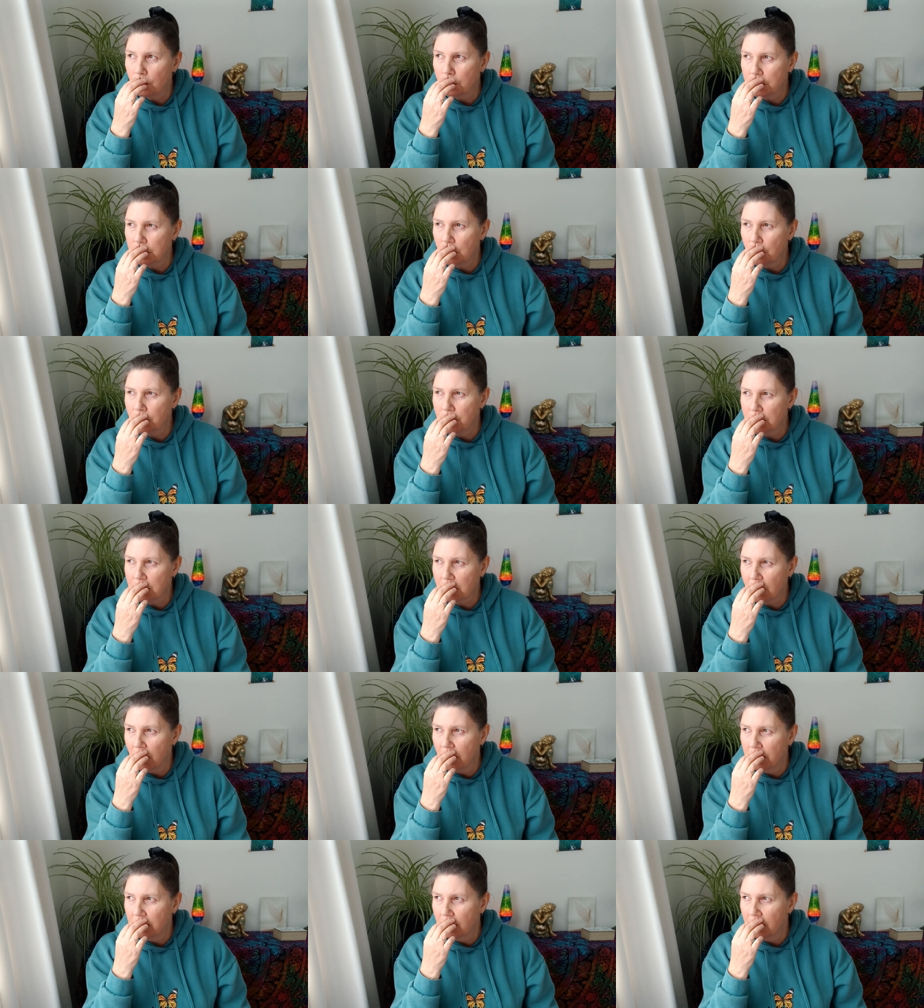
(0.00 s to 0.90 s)
So it's
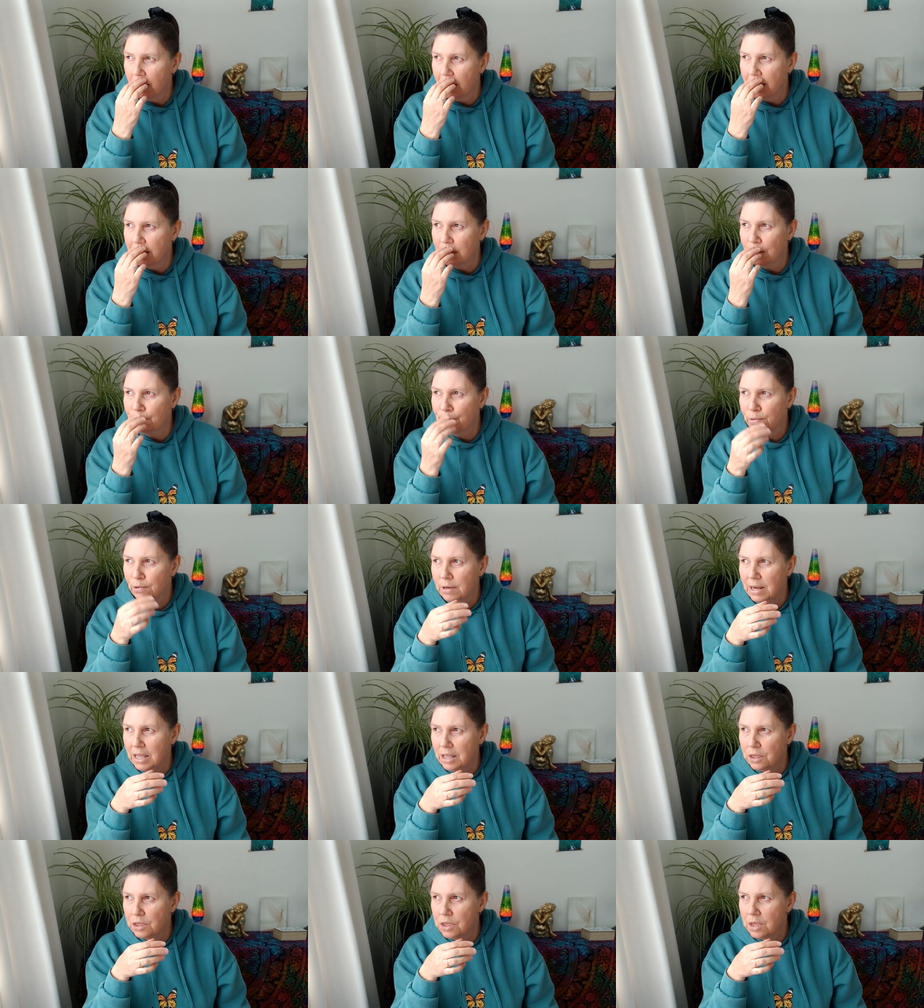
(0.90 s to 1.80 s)
kind of like the
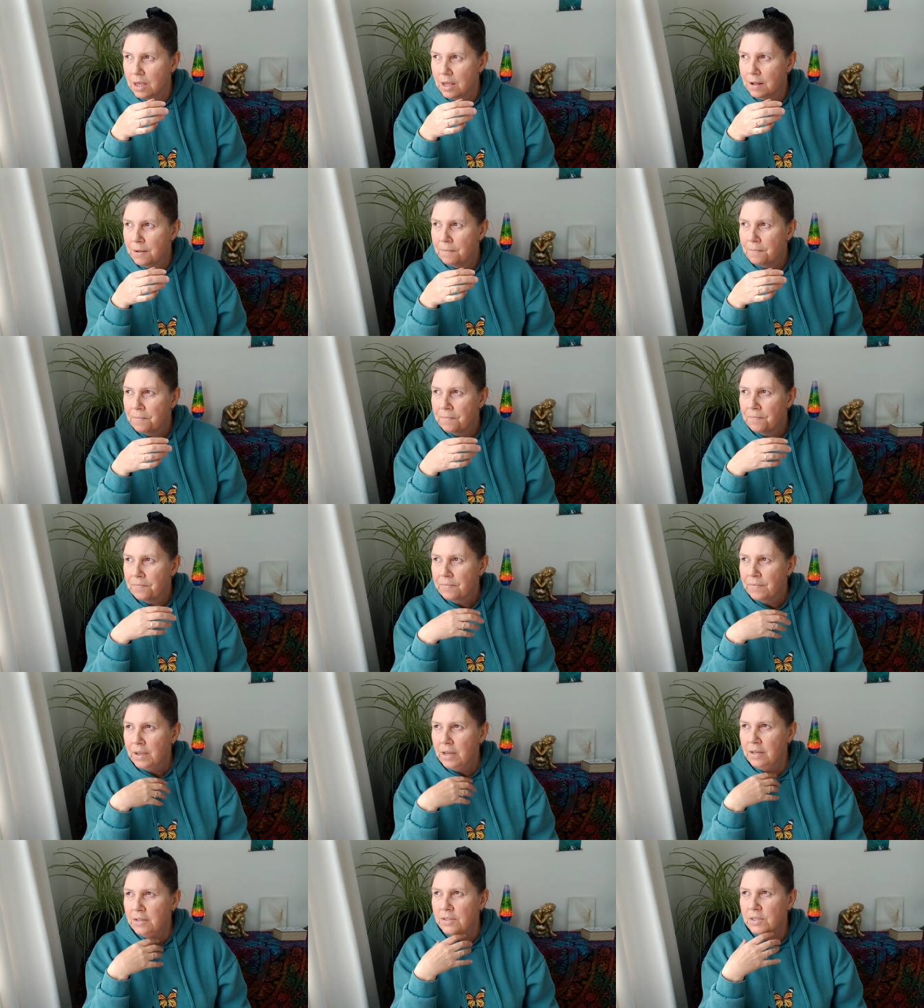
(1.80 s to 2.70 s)
breath
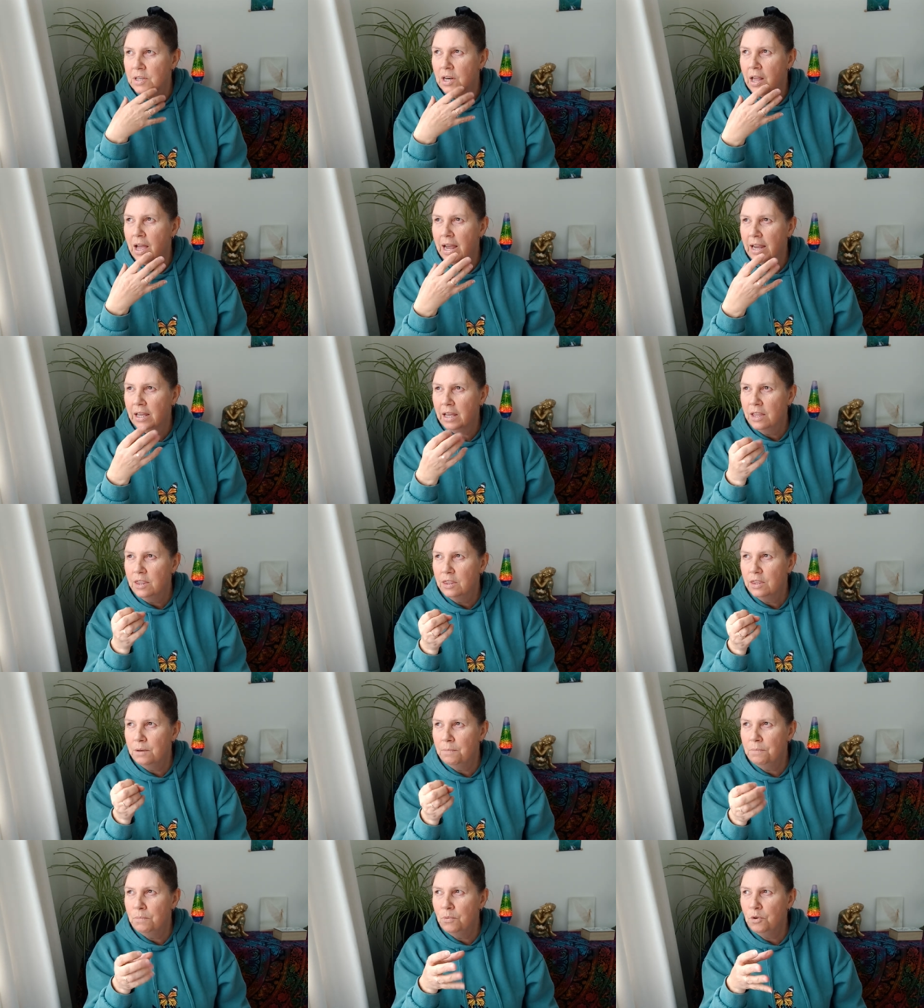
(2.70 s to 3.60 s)
is like
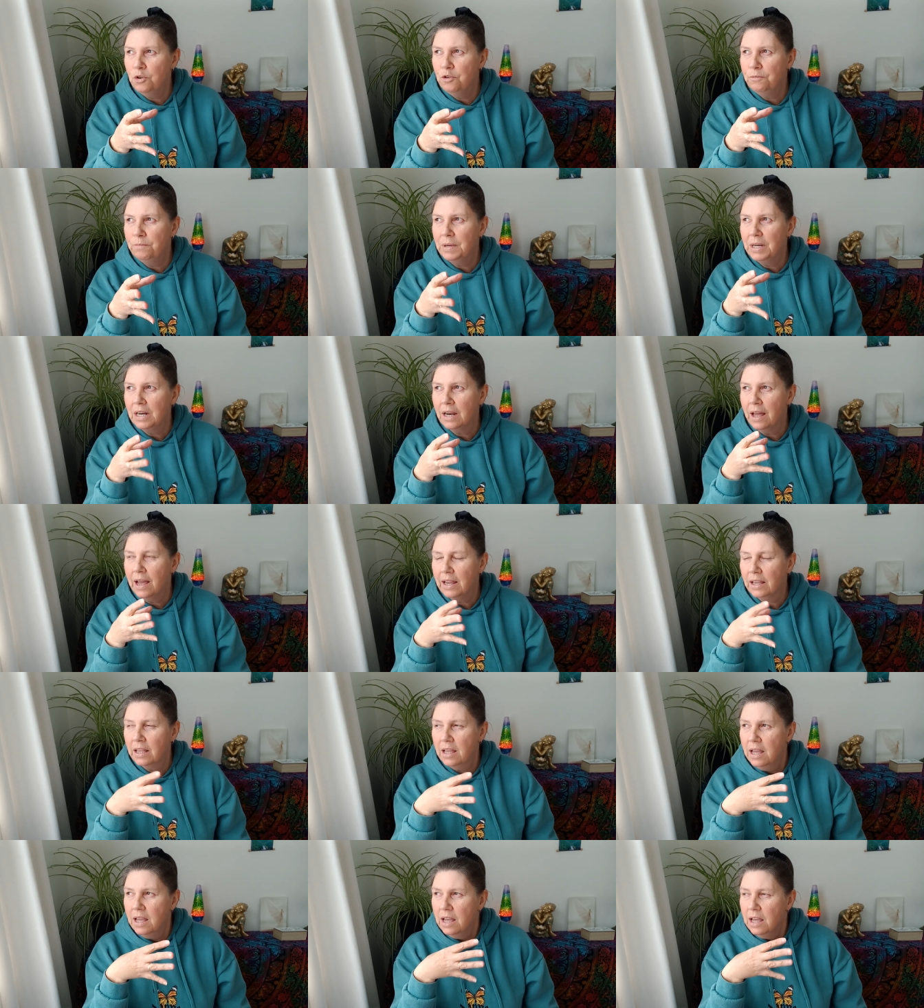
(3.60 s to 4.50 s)
the movement, like
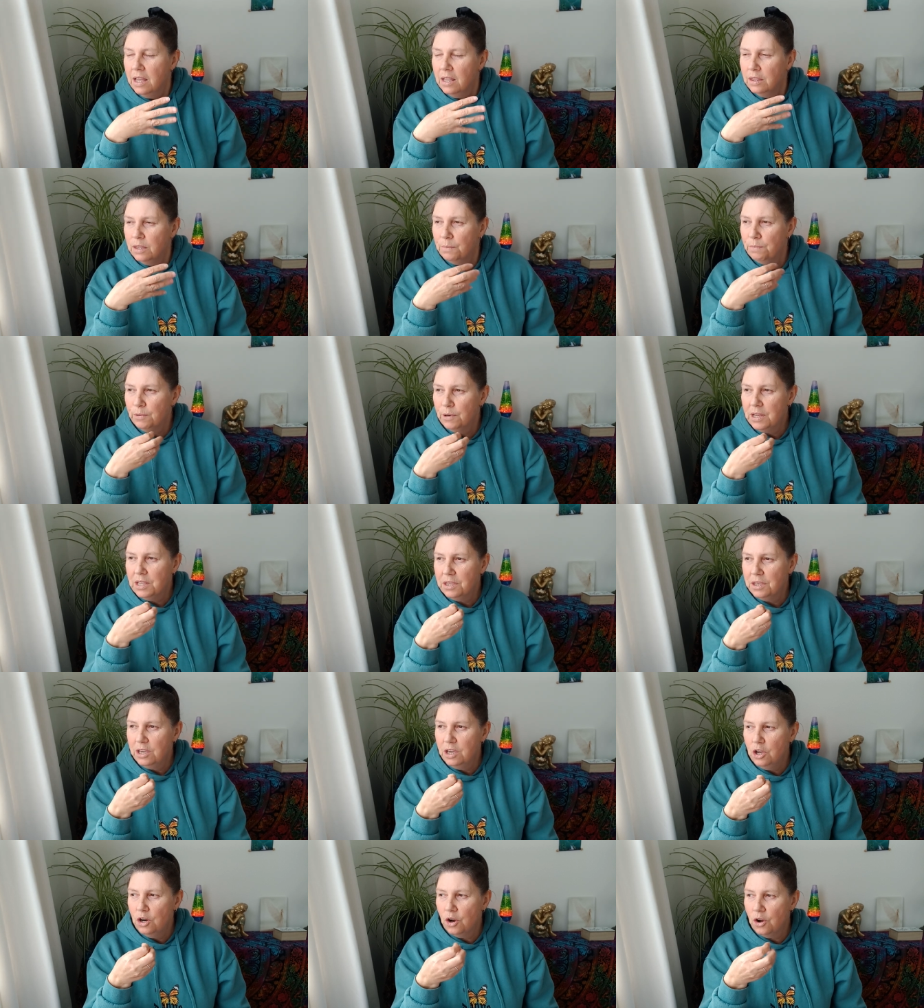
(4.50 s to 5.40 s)
the
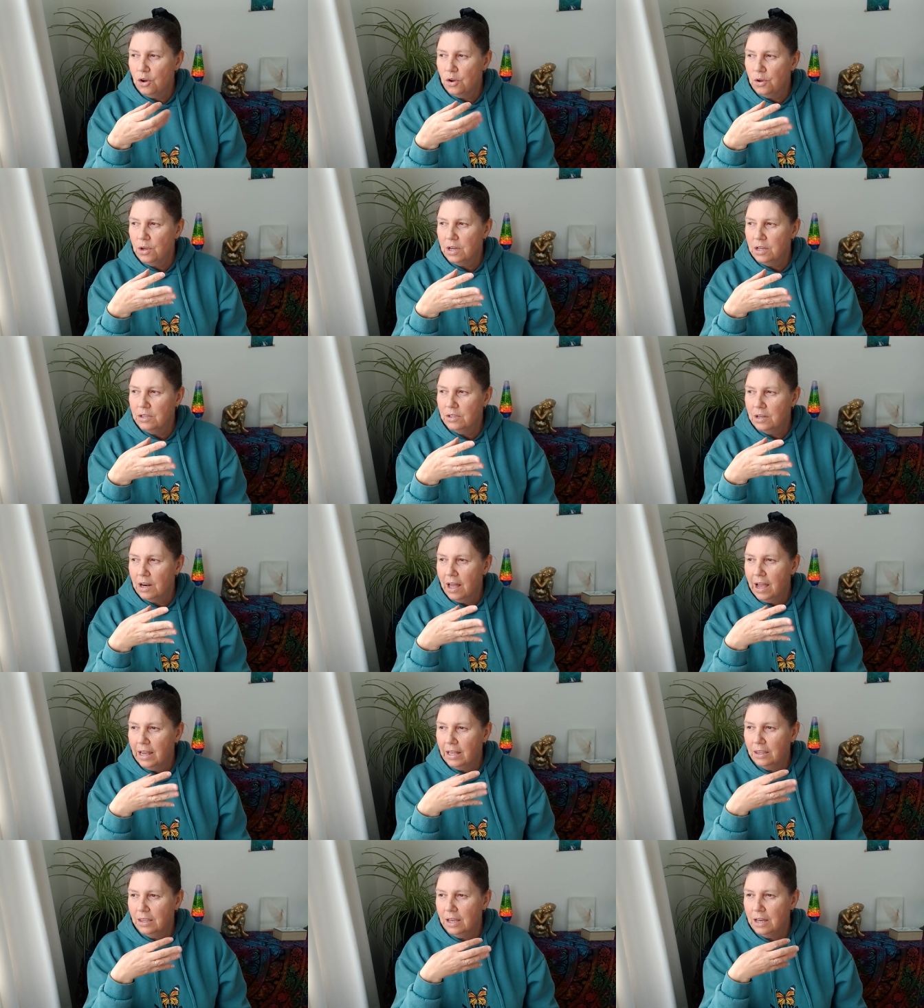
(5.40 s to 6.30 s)
breath, you know, is
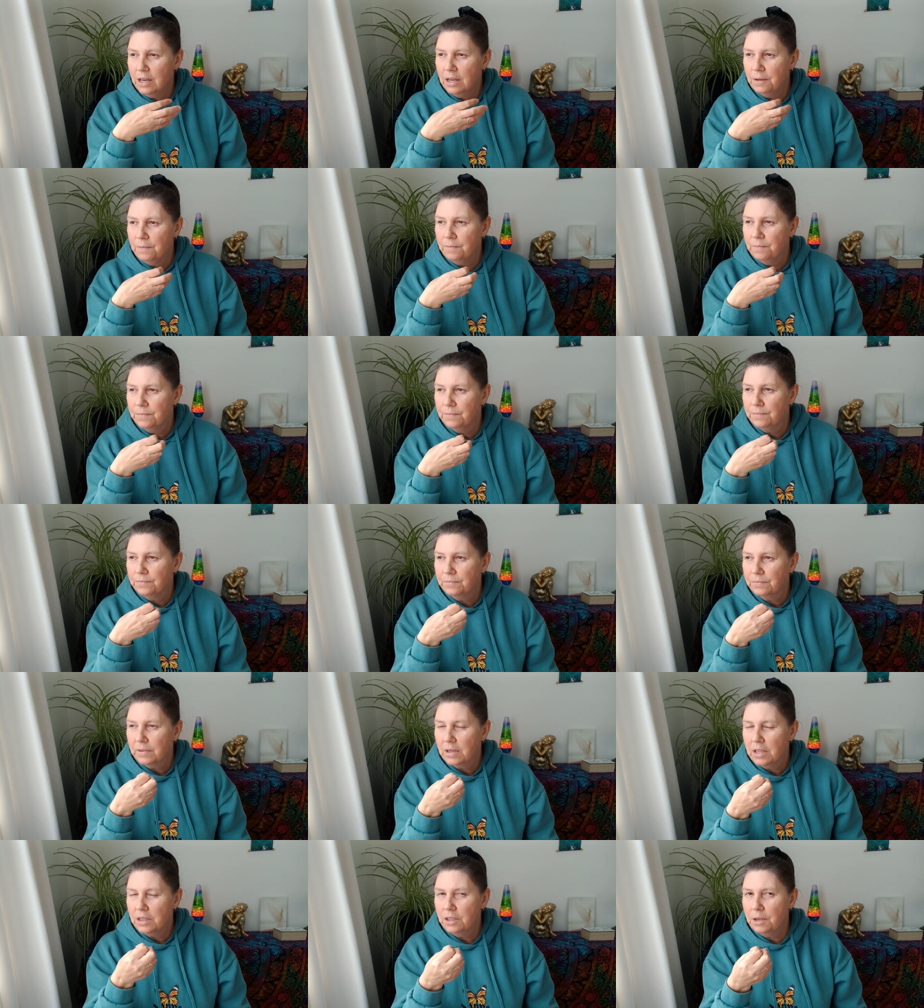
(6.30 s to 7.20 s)
like the,
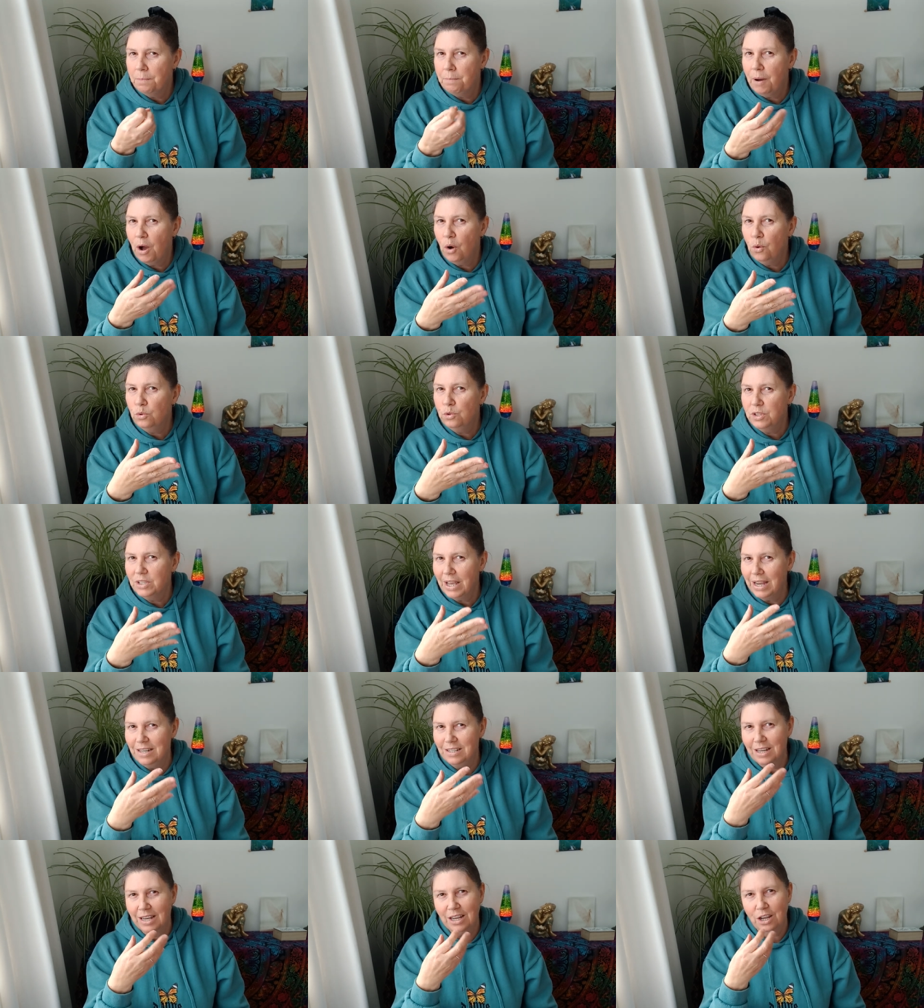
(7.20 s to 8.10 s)
the
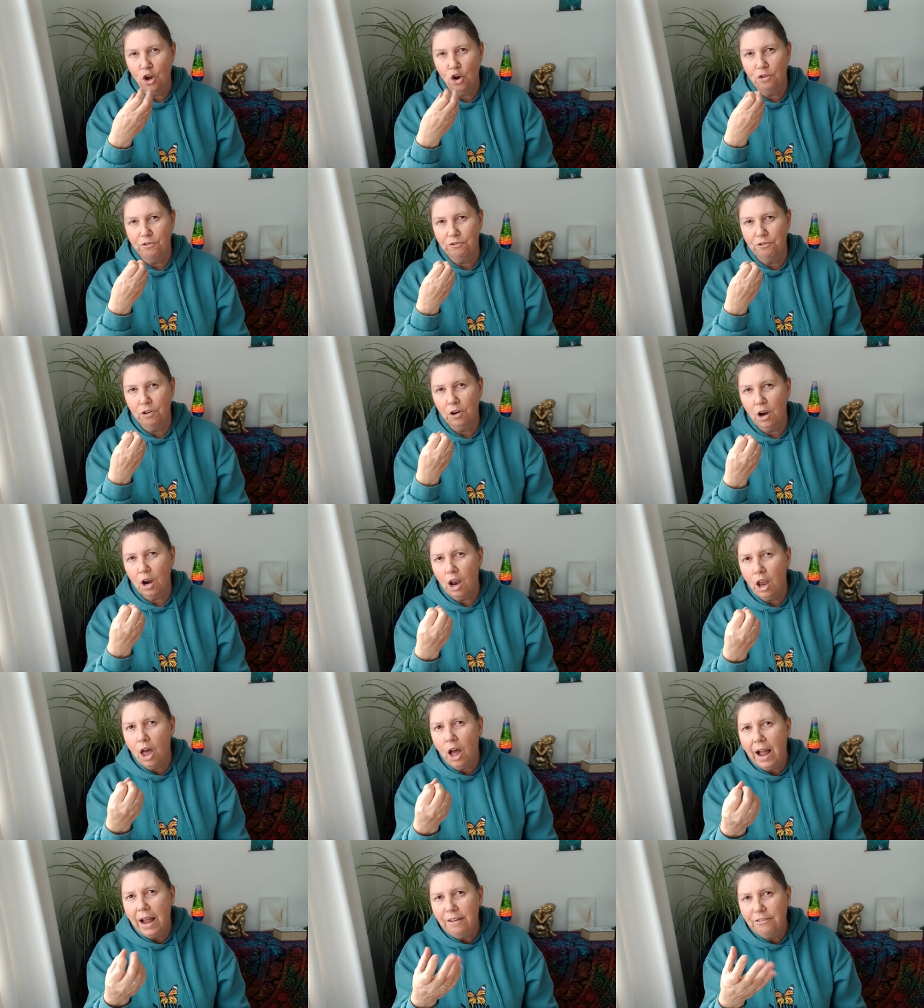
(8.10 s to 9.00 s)
pulsating of
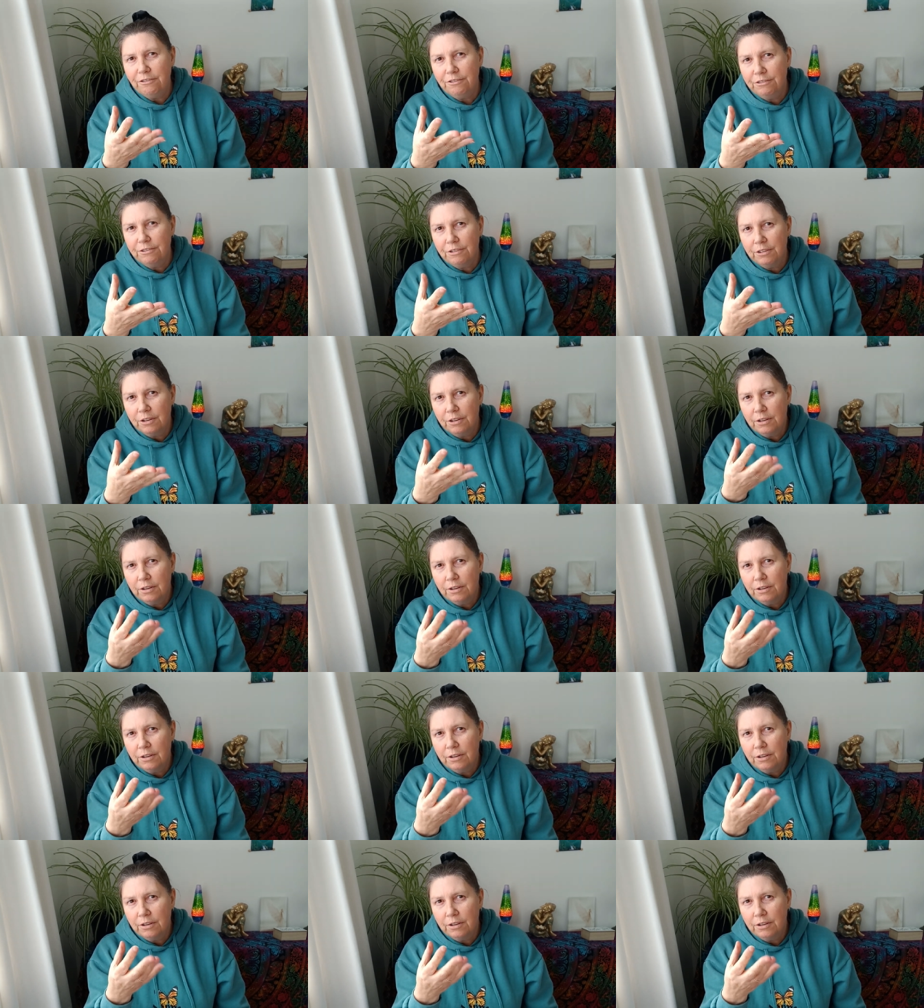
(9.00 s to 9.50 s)
life.